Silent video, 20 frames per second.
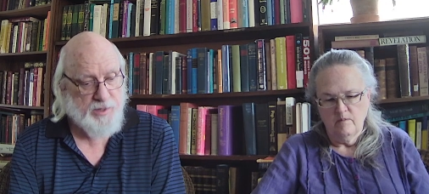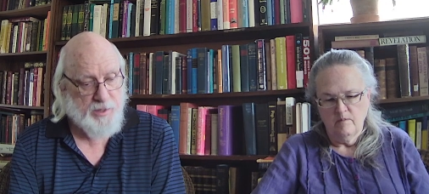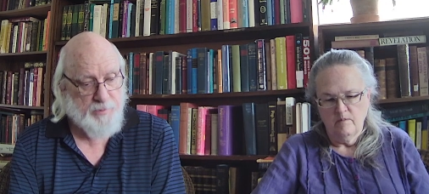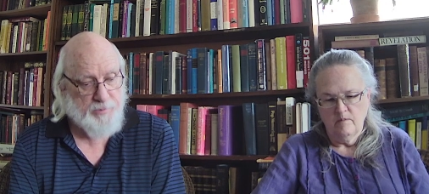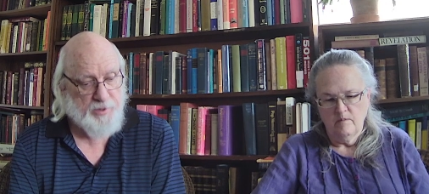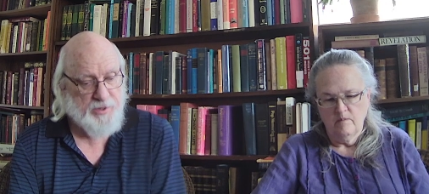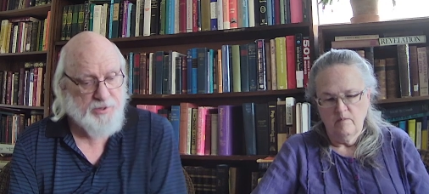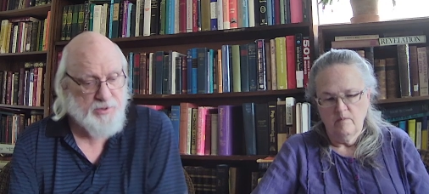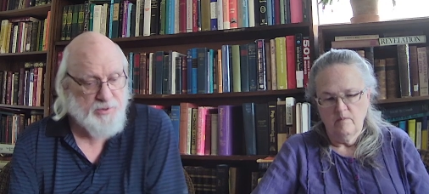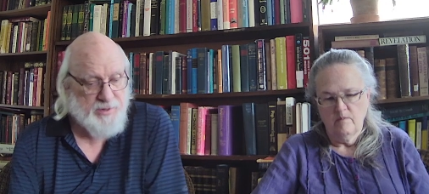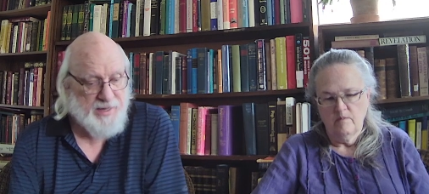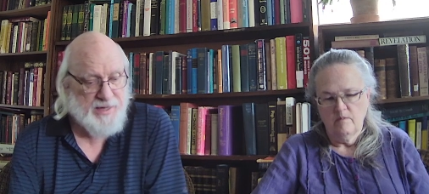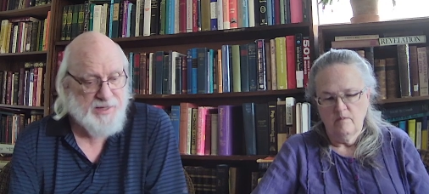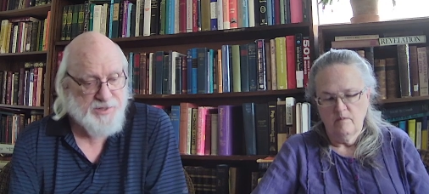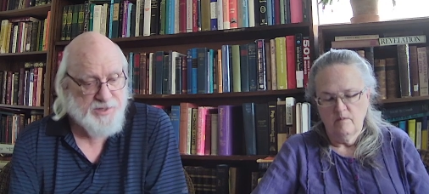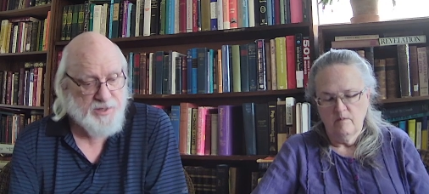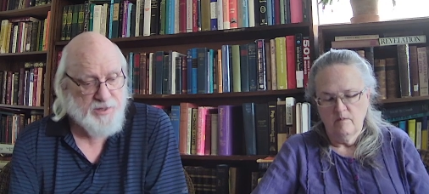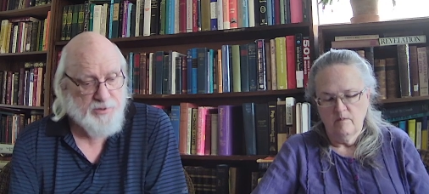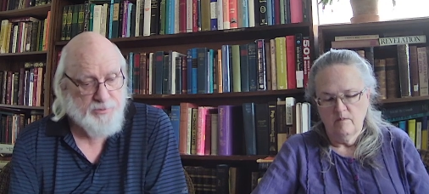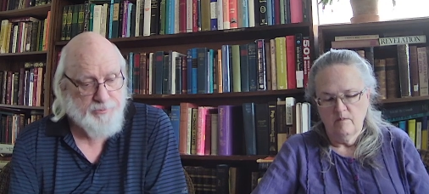Speaker 1: But who
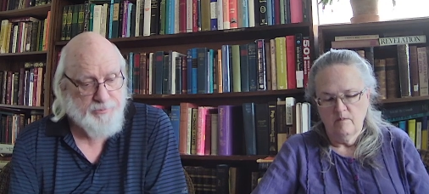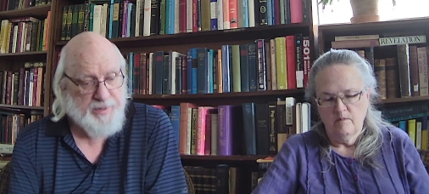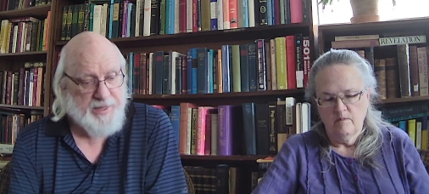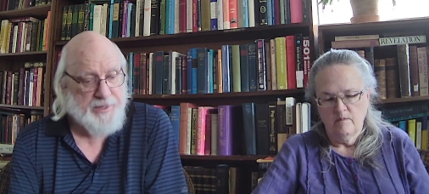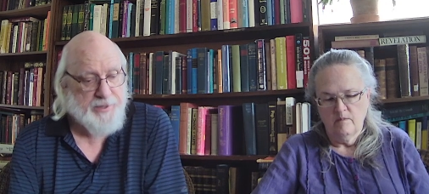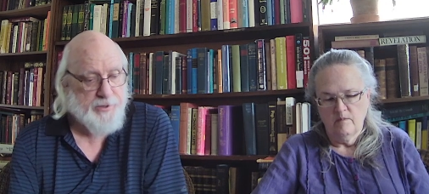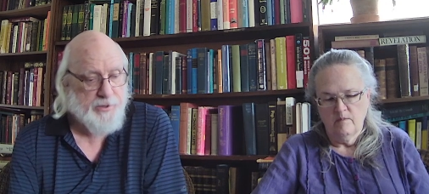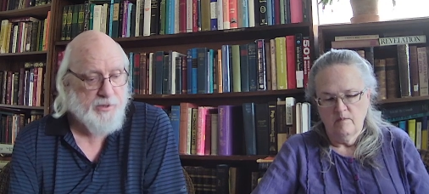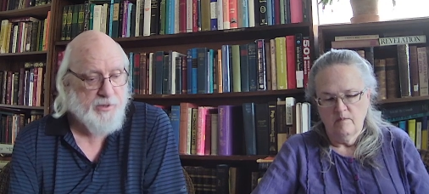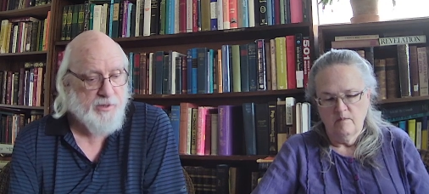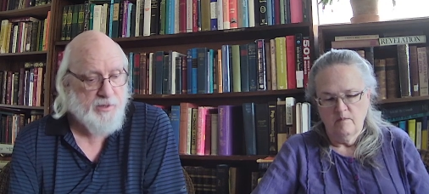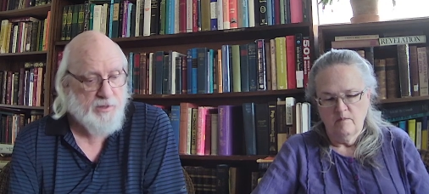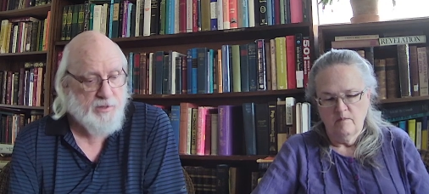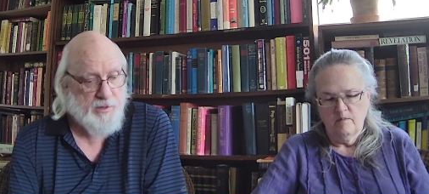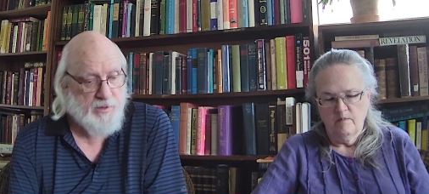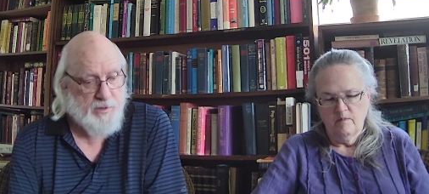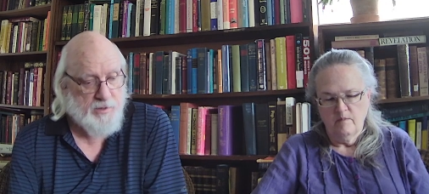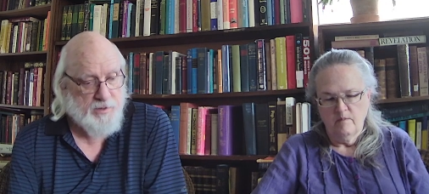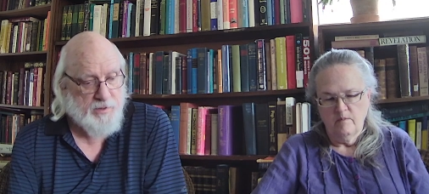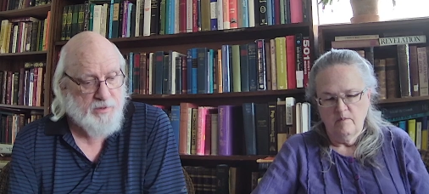has a bigger
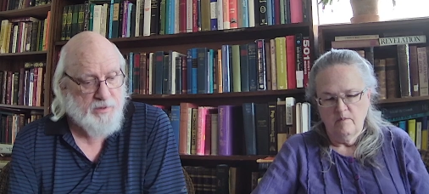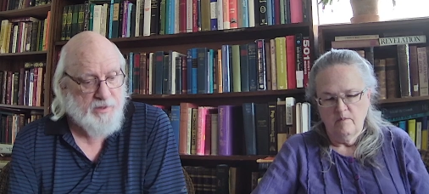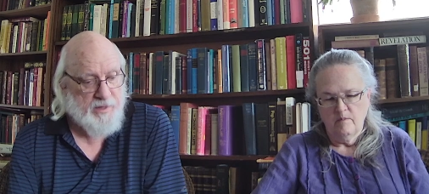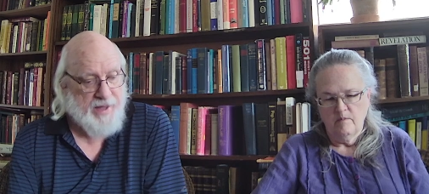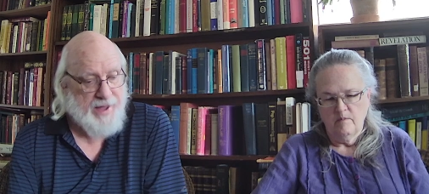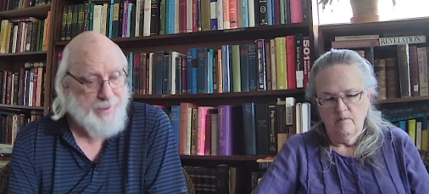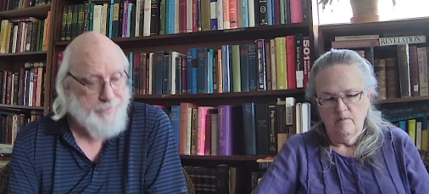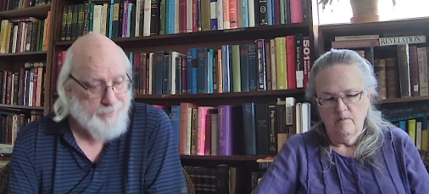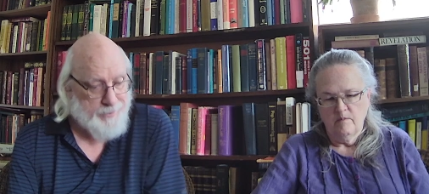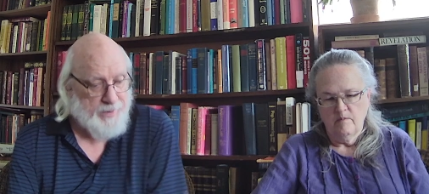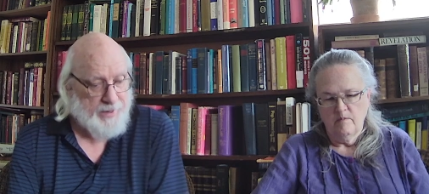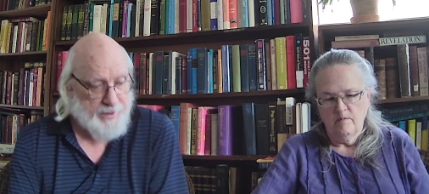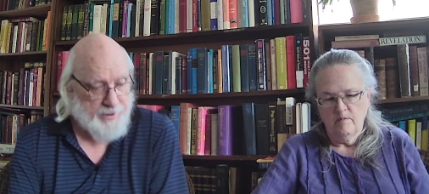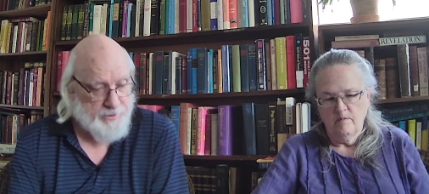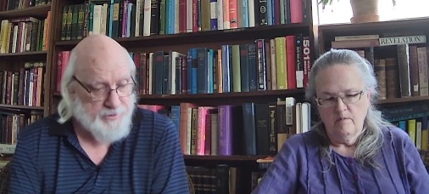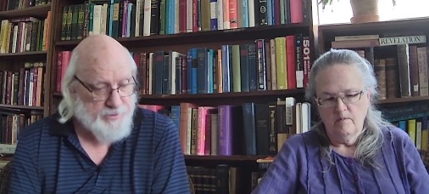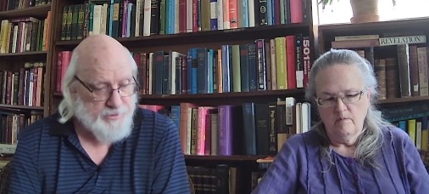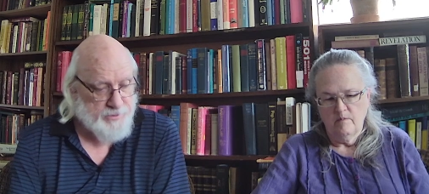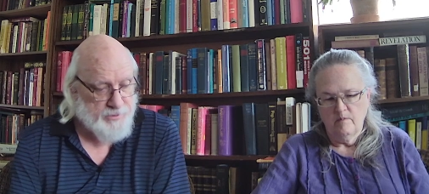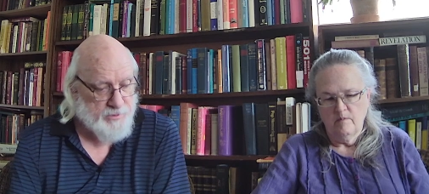
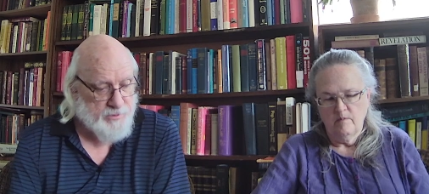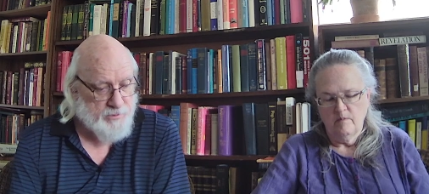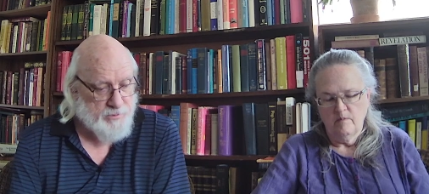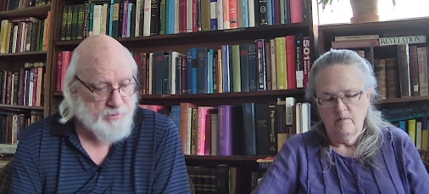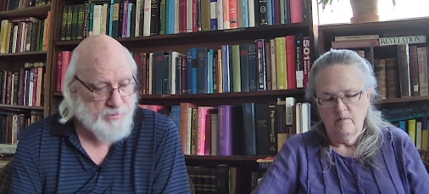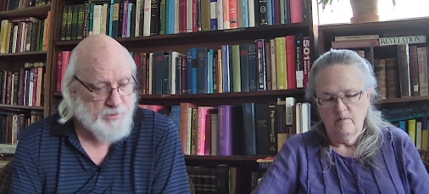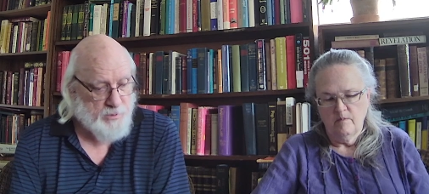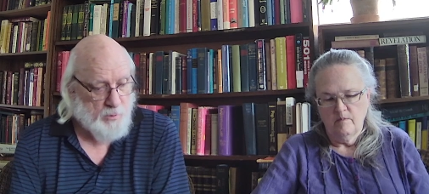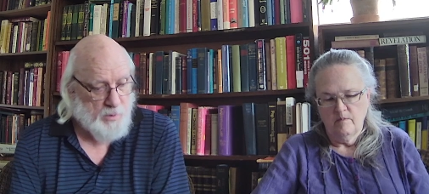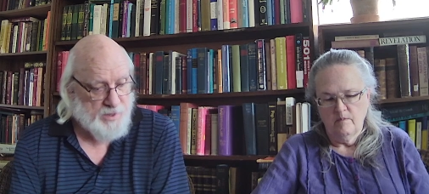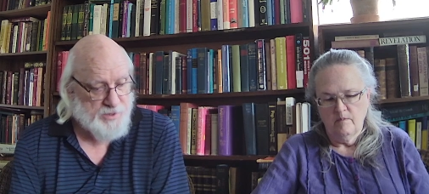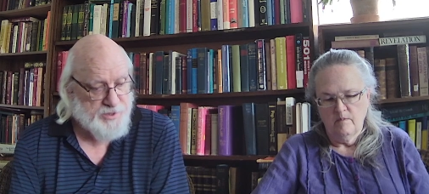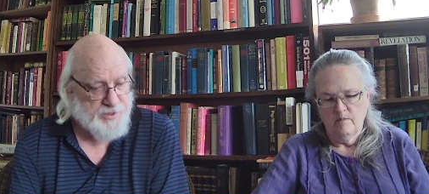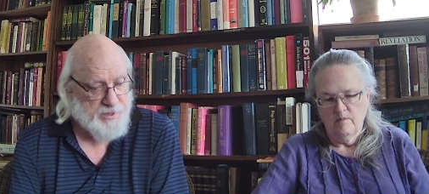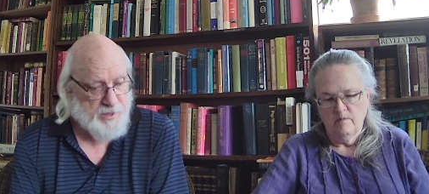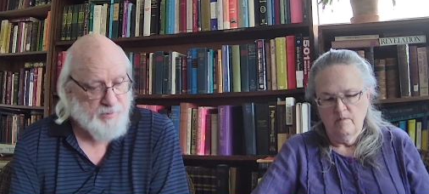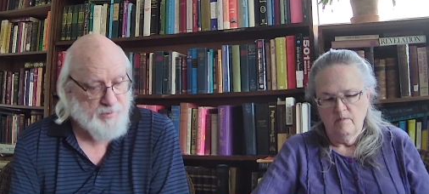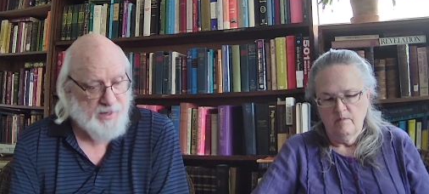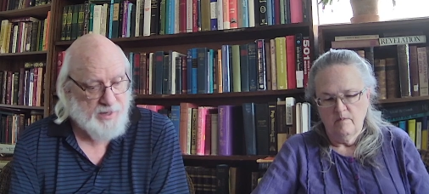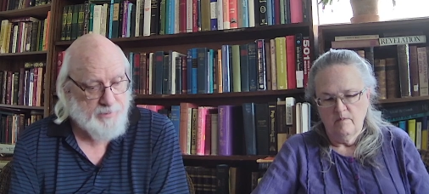empire than the, the
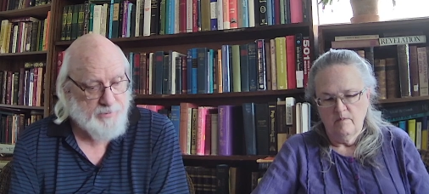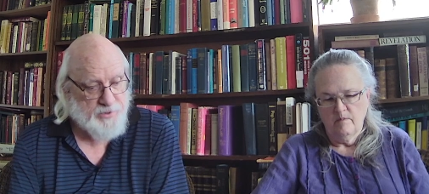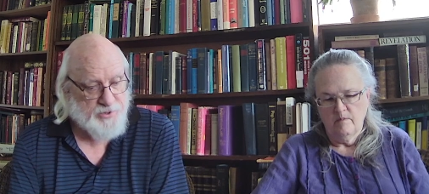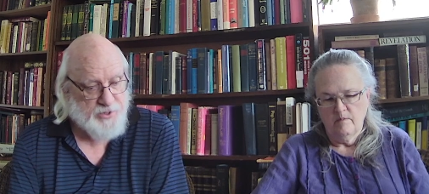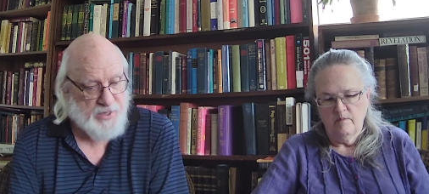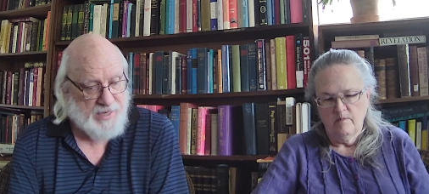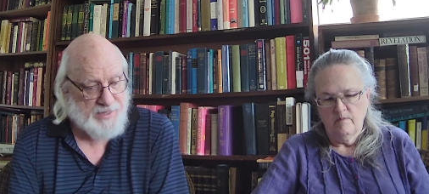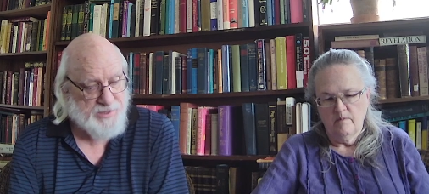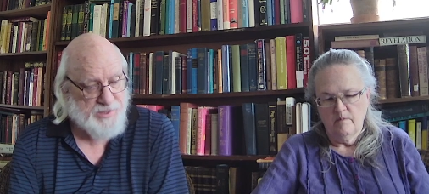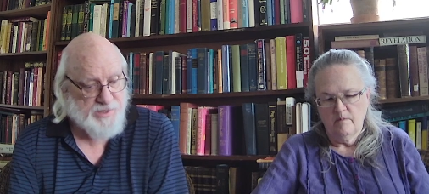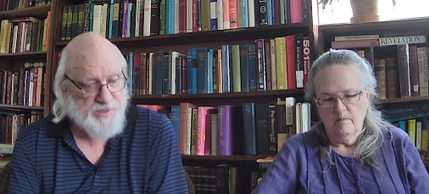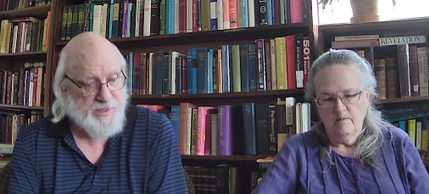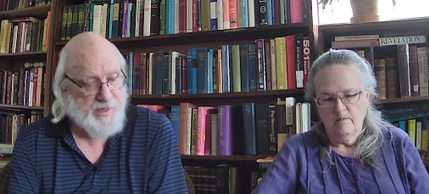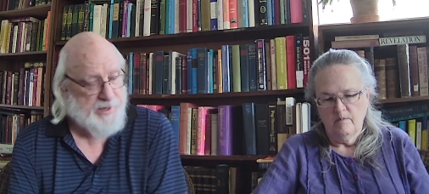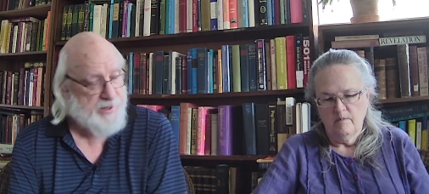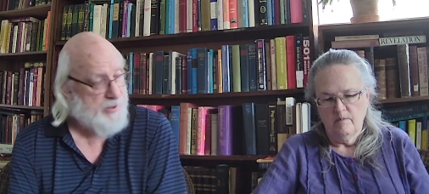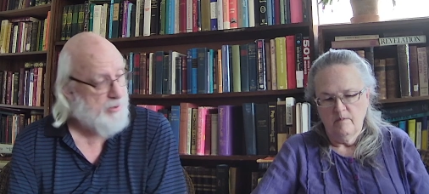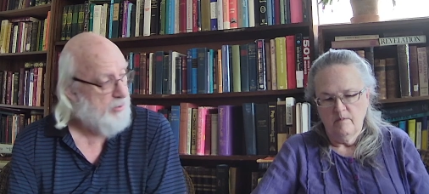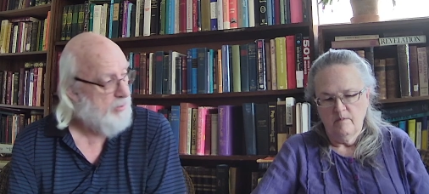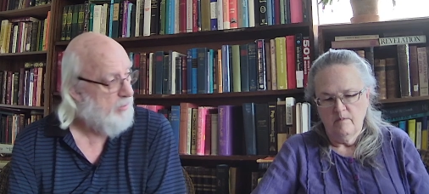Watchtower Bible and Tract
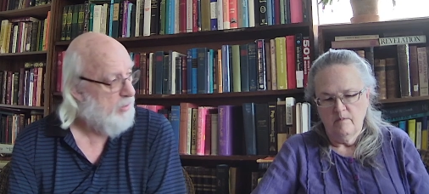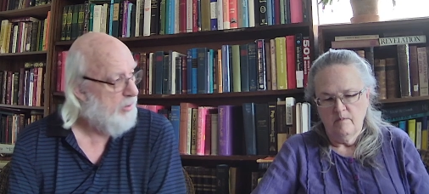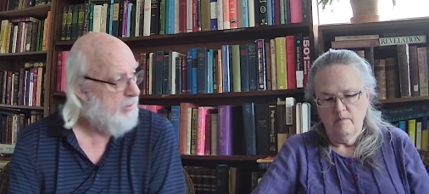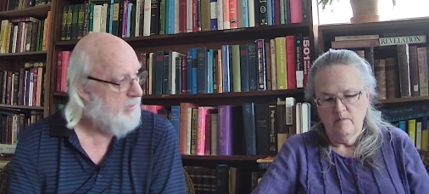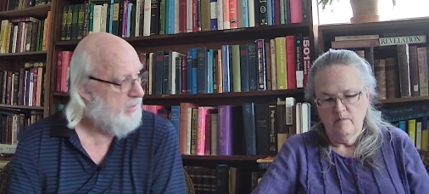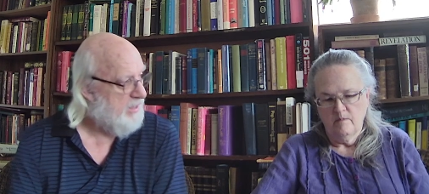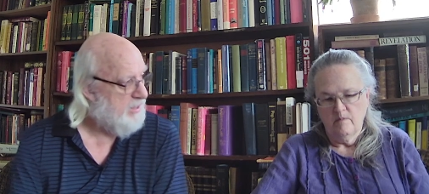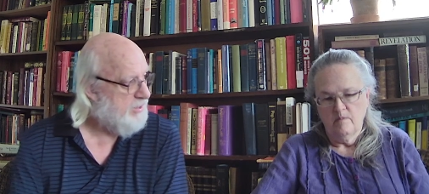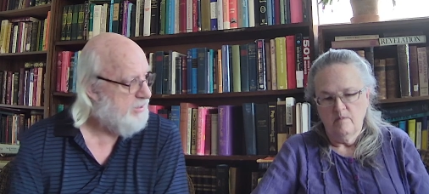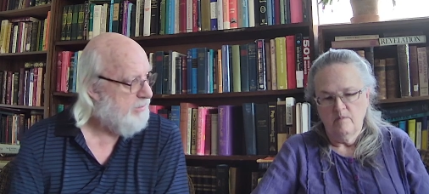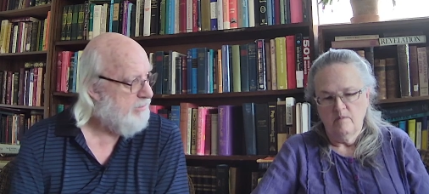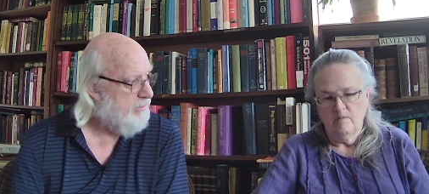Society or Mormonism?